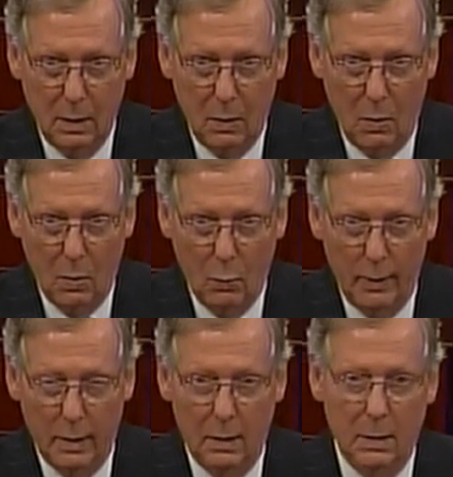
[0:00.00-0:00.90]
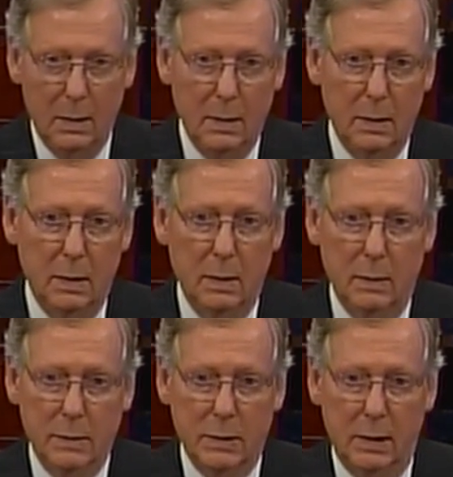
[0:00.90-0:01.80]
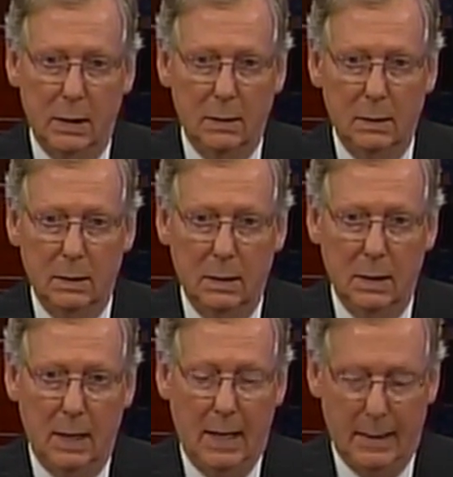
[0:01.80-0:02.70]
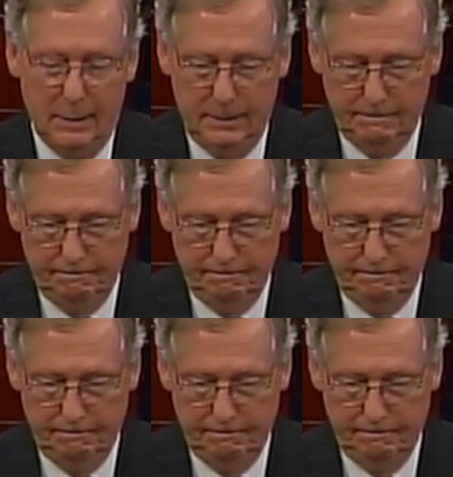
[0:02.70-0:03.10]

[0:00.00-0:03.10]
or will the Senate act?